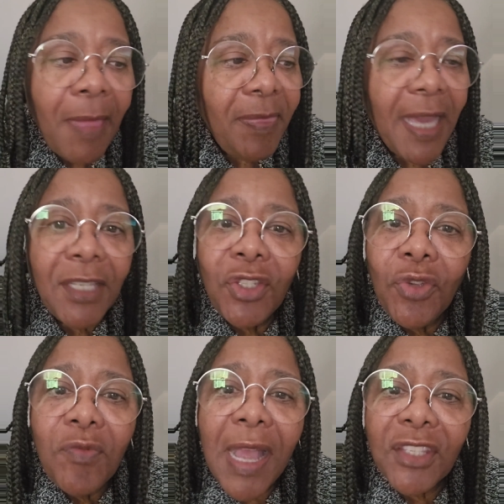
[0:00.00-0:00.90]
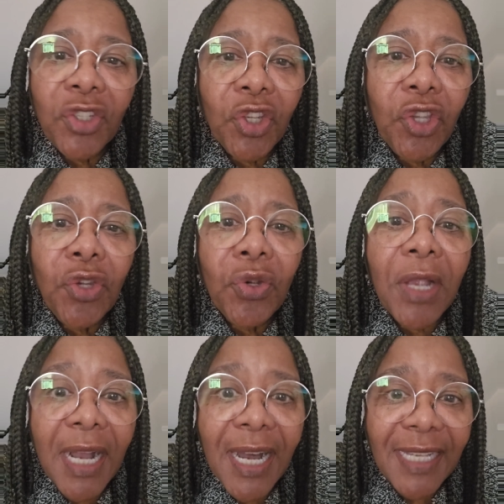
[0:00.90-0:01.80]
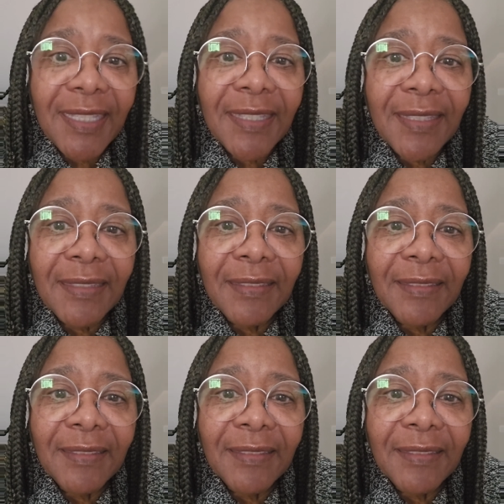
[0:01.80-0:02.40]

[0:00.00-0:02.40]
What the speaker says: that do not secure us